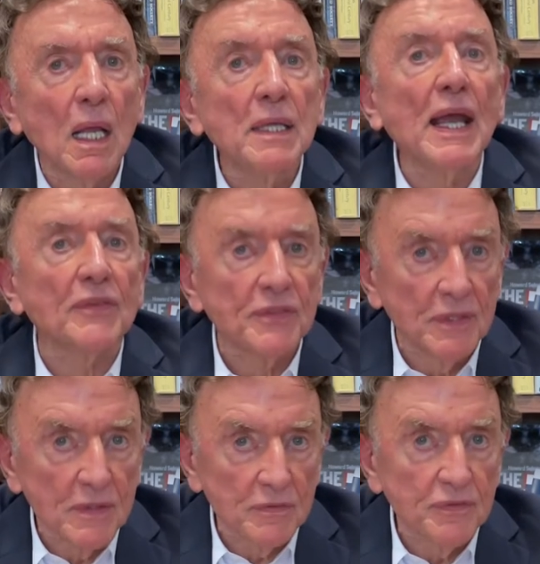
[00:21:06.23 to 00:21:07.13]
Yes,
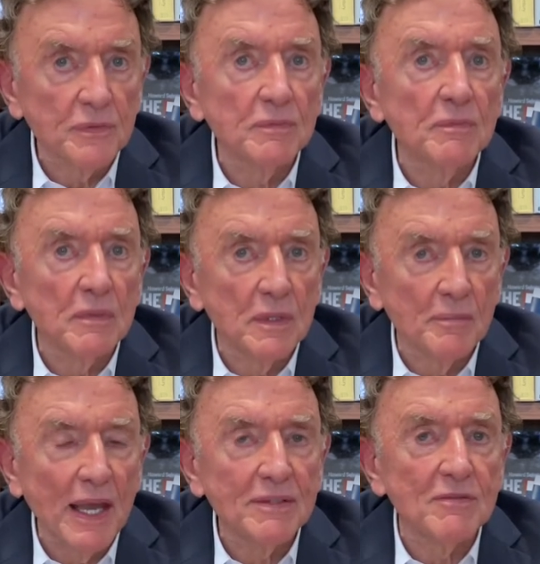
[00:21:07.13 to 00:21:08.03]
the the
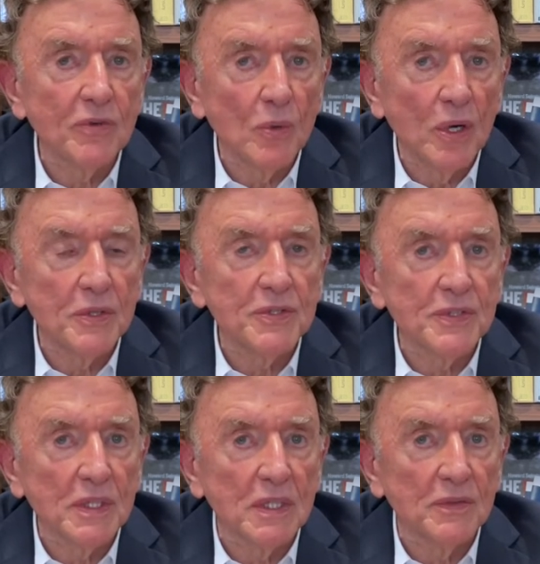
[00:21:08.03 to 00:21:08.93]
maiden voyage
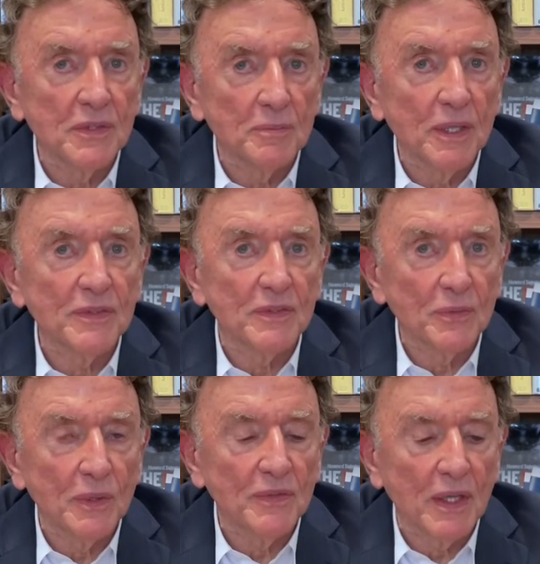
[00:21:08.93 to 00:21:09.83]
into business
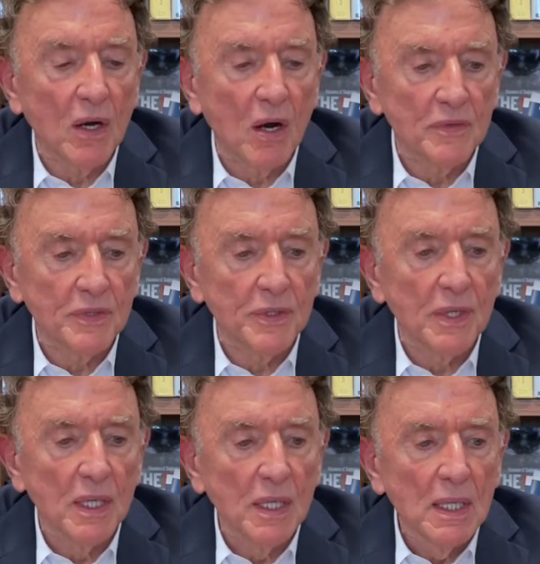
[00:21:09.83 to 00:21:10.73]
was at Harvard,
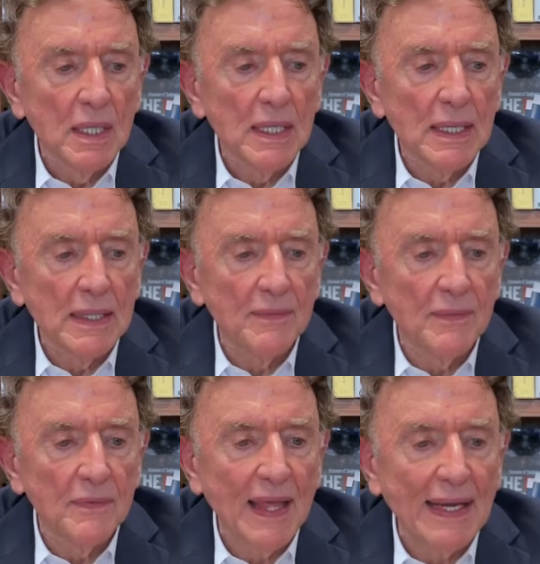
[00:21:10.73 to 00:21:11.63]
and
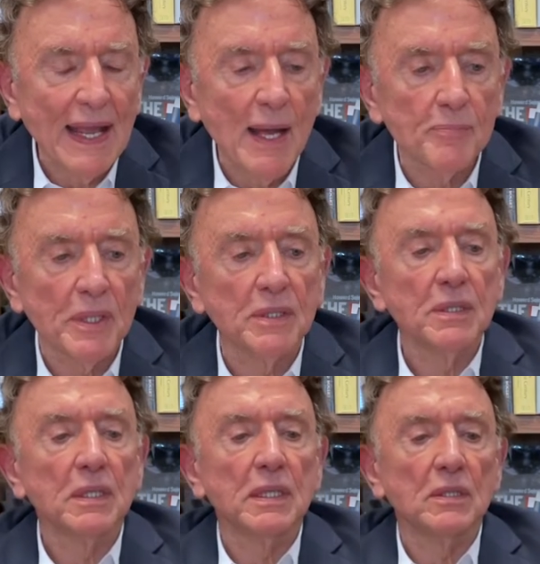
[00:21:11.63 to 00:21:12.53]
that happened
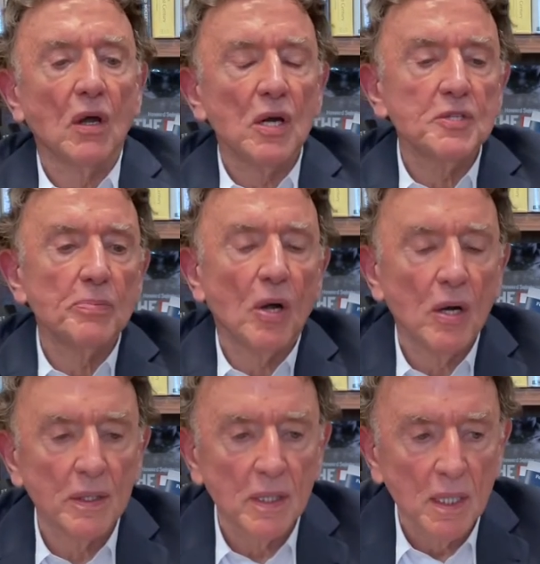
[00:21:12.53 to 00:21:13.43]
in large
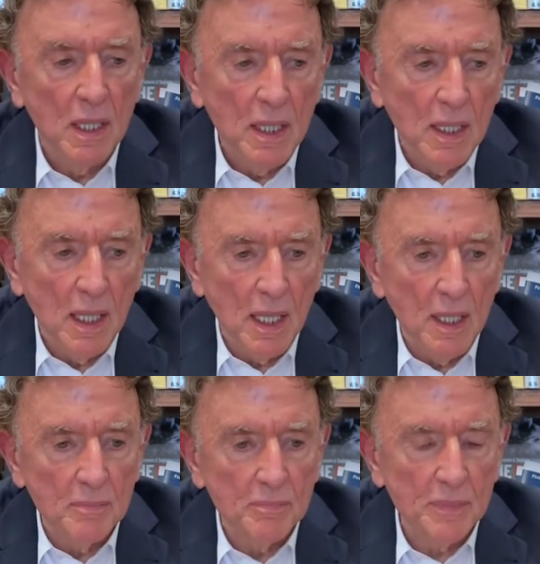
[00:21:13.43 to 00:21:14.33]
part
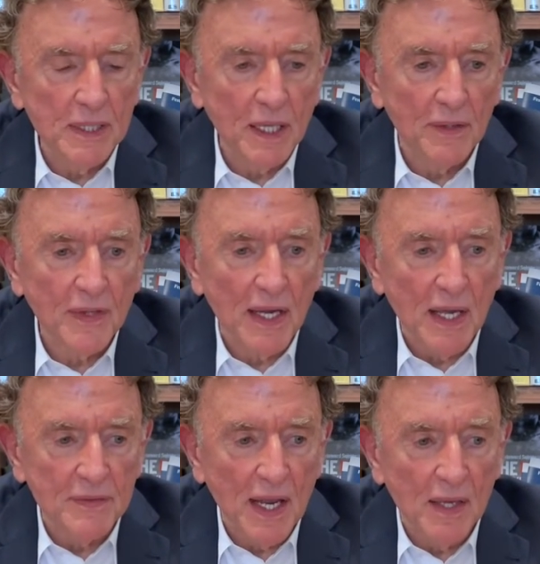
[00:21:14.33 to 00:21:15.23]
uh, because I
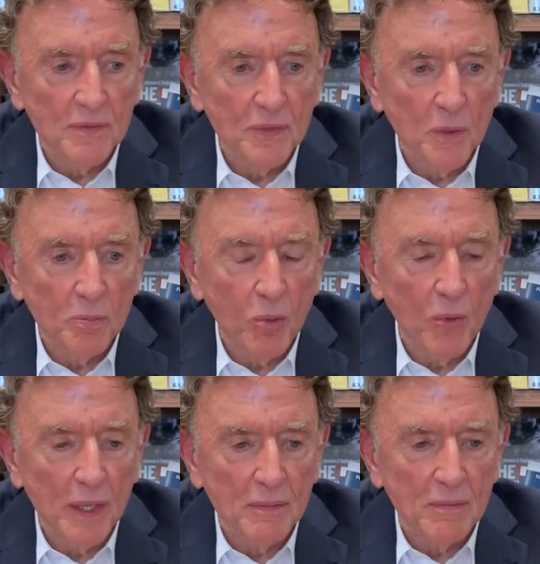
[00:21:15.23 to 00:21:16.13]
got down to a
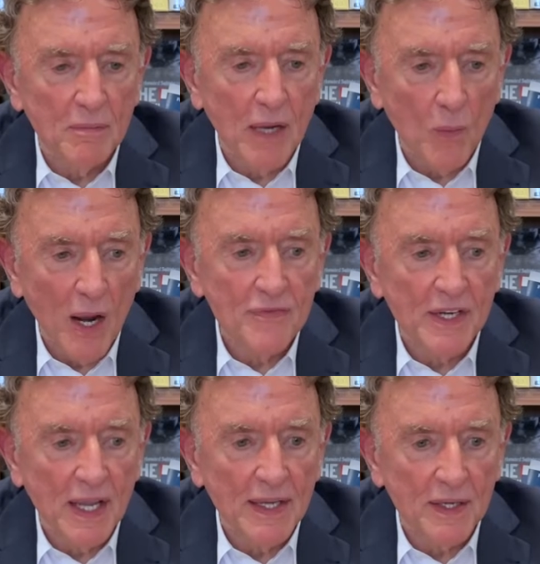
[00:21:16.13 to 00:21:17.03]
point. My wife
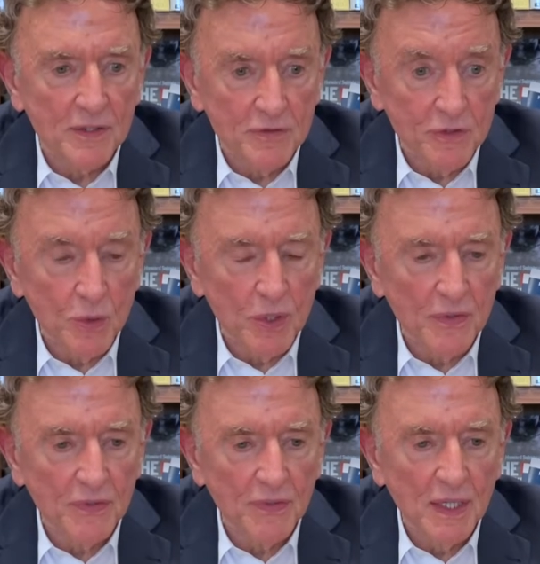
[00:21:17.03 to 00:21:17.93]
and I got a
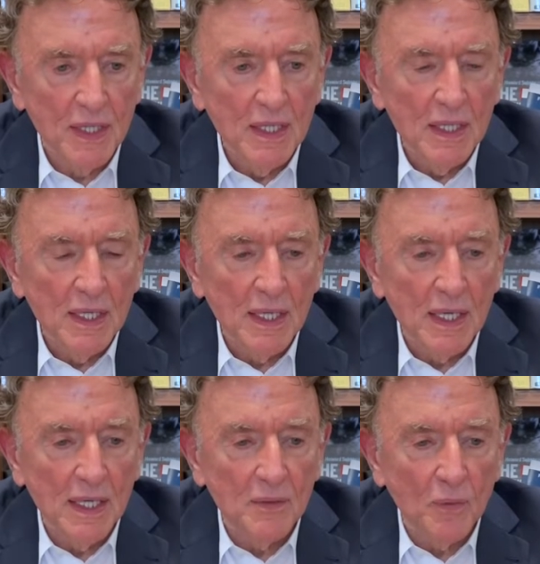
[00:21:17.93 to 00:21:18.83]
divorce,
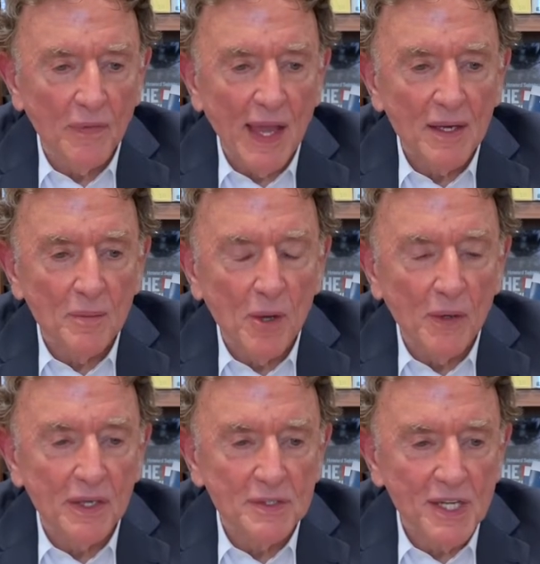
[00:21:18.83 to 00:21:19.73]
and with
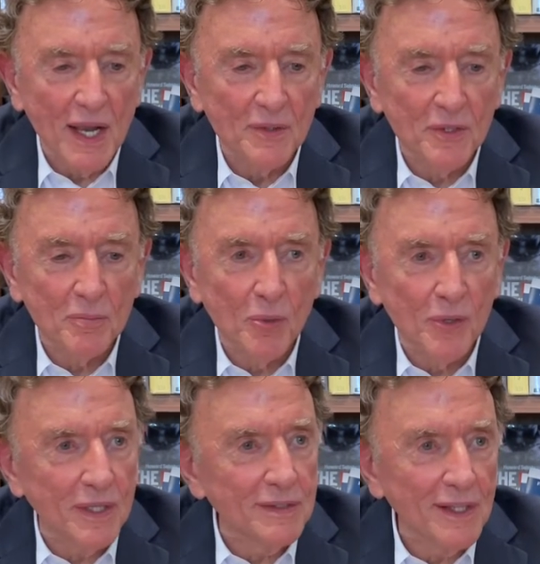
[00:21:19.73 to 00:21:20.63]
alimony and child
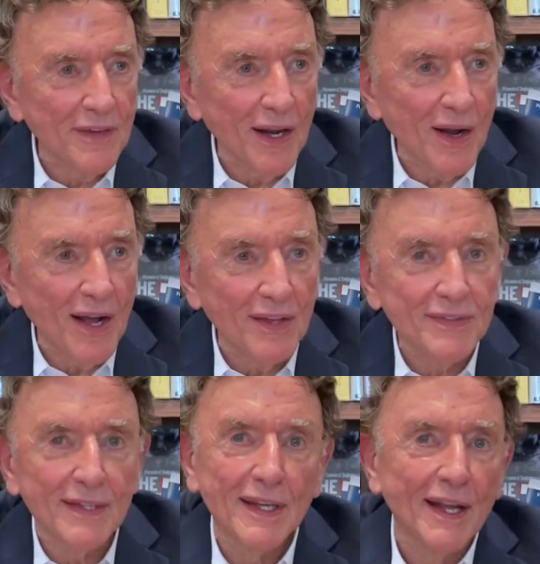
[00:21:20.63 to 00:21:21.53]
support and living
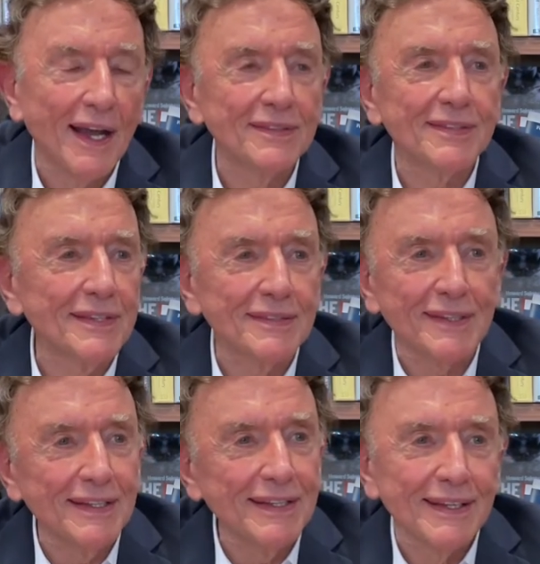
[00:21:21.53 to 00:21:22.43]
costs, I
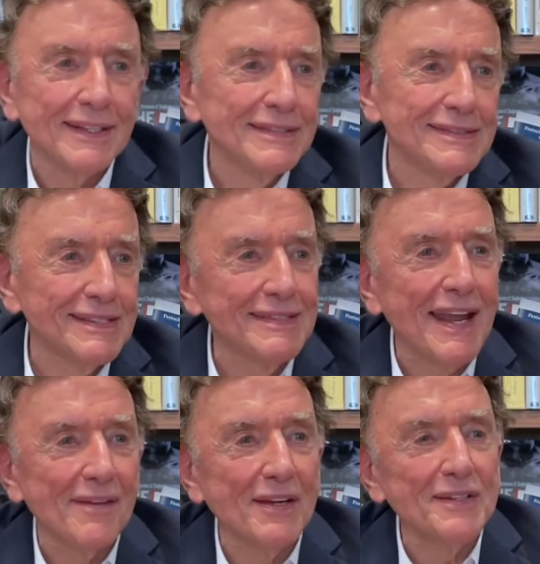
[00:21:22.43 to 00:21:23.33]
suddenly didn't
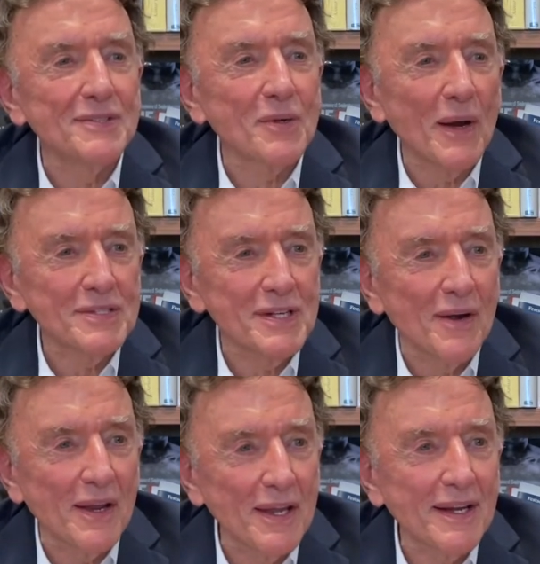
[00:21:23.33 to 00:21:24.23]
have any
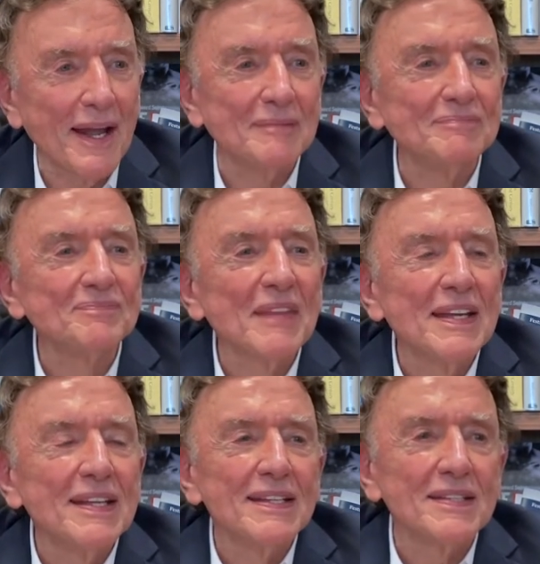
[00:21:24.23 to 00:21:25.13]
discretionary income.
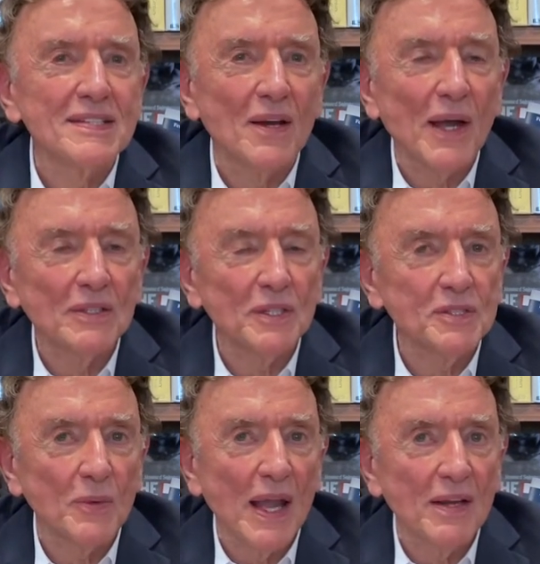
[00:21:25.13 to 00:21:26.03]
So I looked
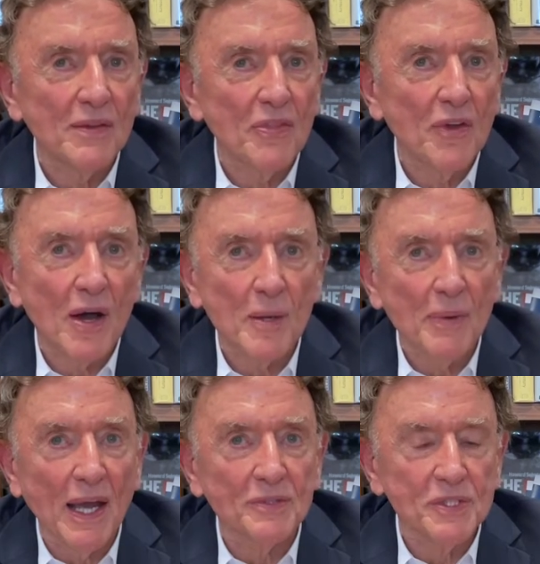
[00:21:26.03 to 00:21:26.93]
around and thought
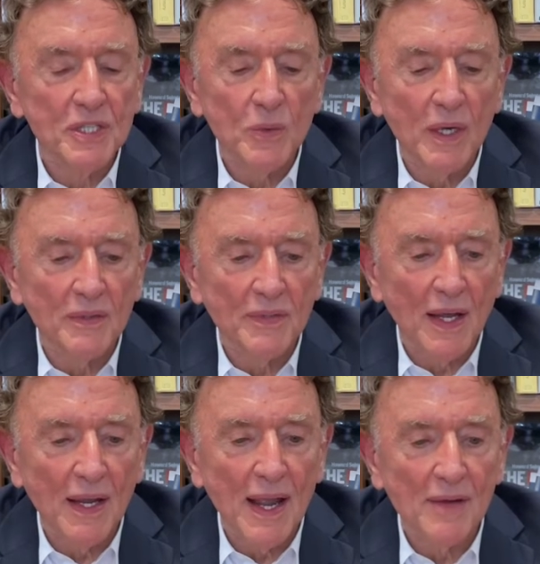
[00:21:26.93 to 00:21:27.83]
about, gee whiz,
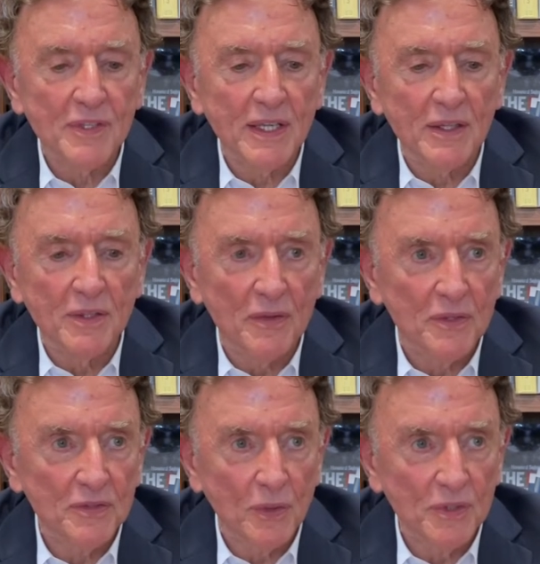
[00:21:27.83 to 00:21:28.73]
I have to get another
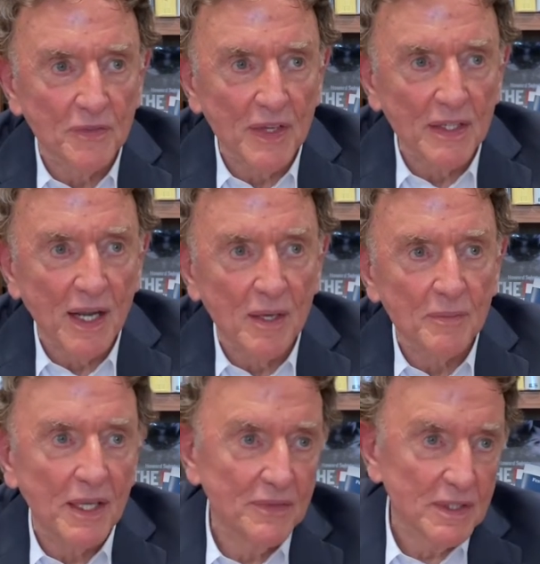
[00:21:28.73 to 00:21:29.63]
source of income
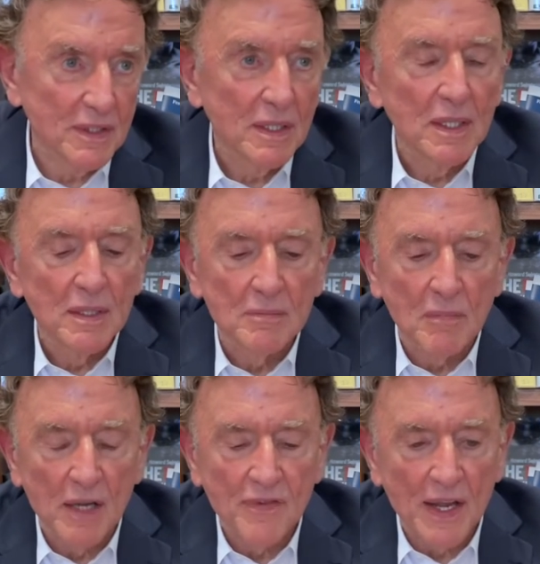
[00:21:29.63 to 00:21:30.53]
given
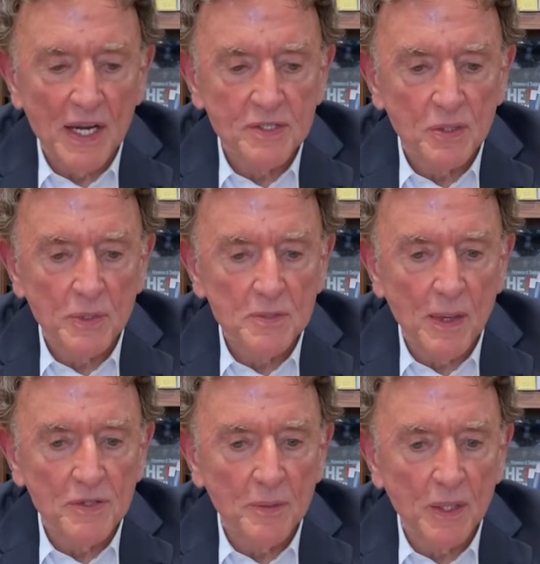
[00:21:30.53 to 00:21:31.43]
my financial
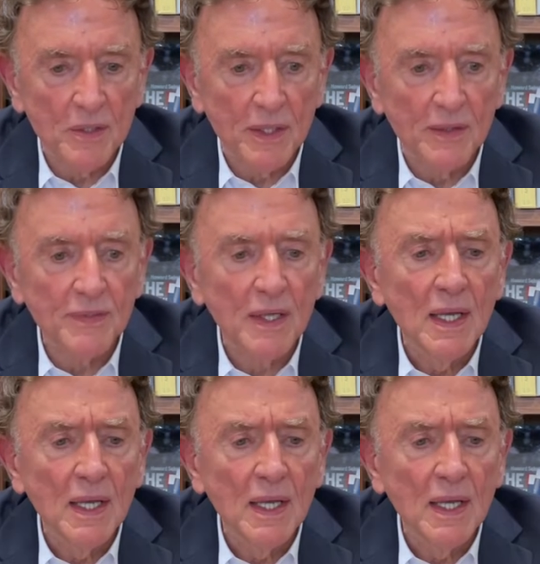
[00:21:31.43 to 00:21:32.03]
responsibilities.